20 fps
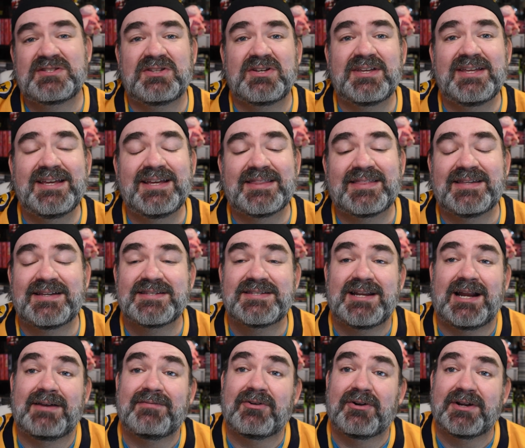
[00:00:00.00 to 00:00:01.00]
looking at things
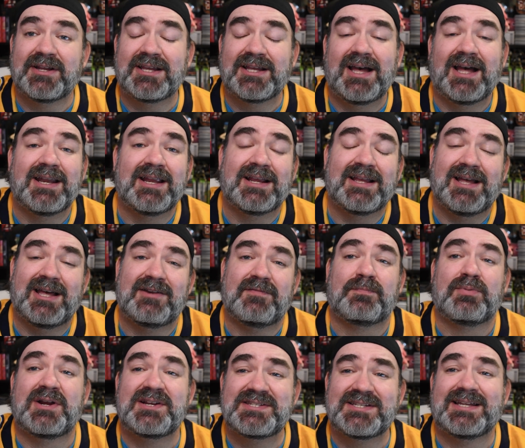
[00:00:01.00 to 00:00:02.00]
that I've already got and kind
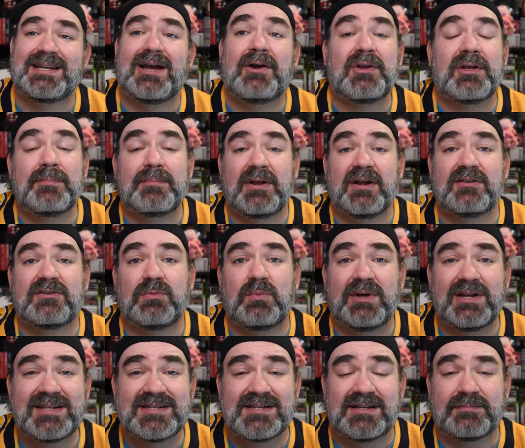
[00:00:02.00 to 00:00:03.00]
of pricing it out compared to
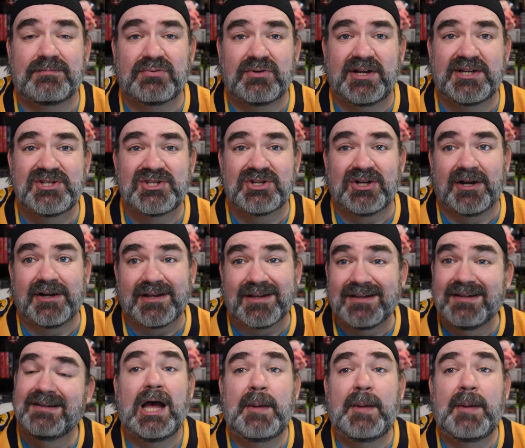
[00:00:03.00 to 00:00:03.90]
what is on price charting.